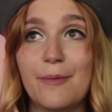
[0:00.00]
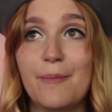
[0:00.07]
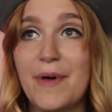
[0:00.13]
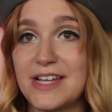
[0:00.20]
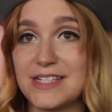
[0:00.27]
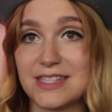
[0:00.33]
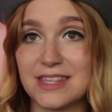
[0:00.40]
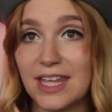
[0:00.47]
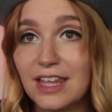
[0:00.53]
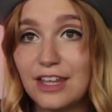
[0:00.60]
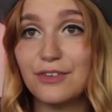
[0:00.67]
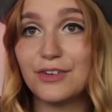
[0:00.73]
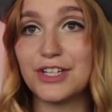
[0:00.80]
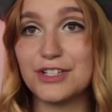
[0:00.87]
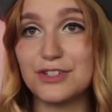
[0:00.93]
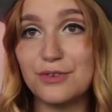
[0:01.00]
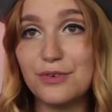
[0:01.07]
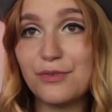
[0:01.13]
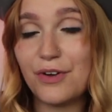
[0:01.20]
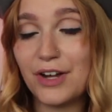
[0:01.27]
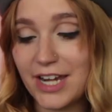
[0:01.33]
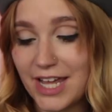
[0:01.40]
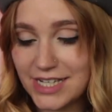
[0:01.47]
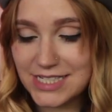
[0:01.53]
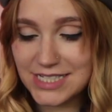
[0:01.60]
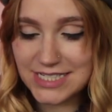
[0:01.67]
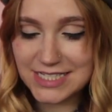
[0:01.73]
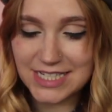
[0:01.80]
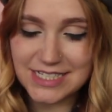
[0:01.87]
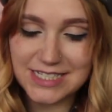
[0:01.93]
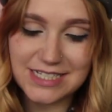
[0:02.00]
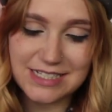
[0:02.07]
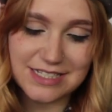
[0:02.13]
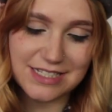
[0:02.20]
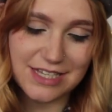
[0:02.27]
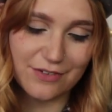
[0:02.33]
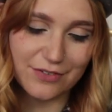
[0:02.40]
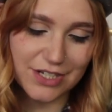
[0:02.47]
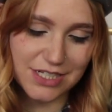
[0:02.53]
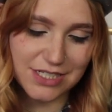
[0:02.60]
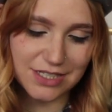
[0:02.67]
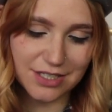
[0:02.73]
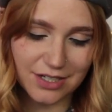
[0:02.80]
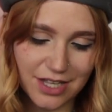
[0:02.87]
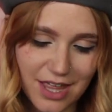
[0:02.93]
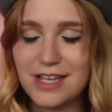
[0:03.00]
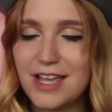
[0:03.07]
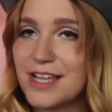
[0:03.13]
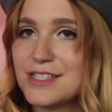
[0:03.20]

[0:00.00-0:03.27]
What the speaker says: the best thing you can do for a 1960s and 70s look.